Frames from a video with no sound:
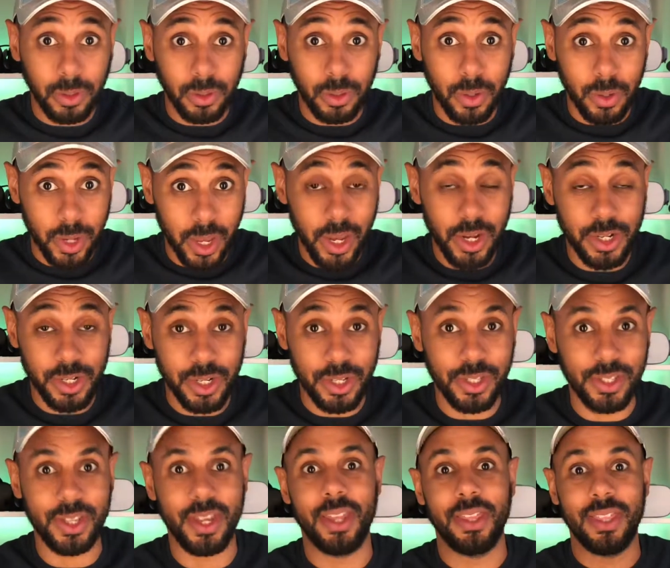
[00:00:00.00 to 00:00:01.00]

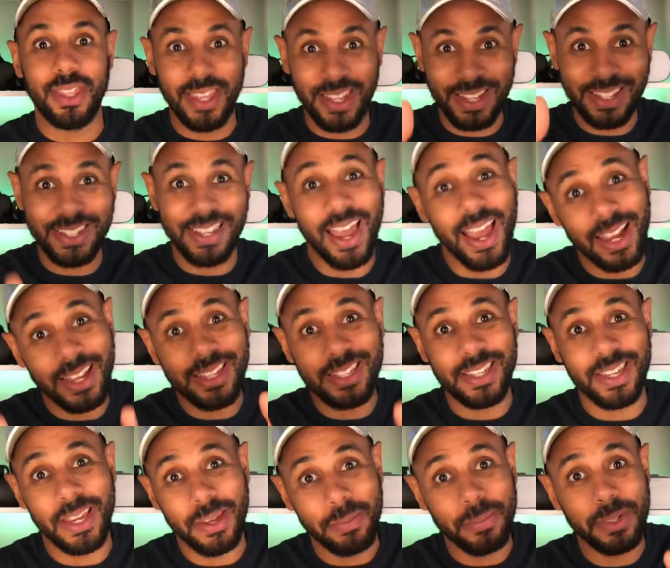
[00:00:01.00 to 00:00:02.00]
locations at the exact
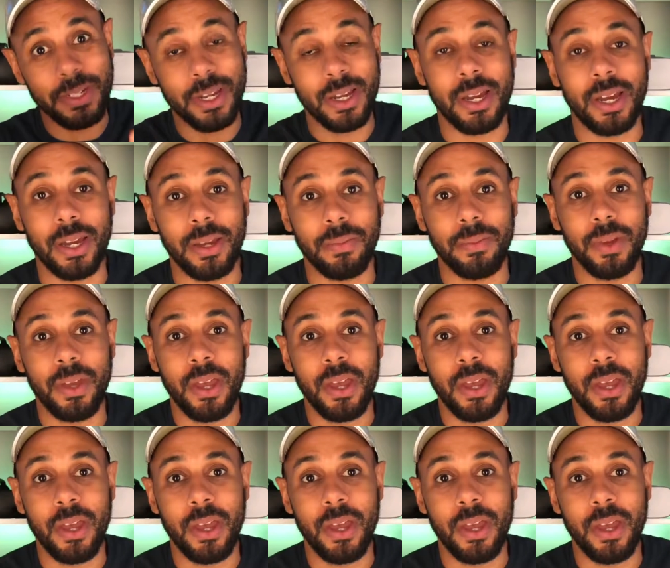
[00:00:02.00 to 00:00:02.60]
same time.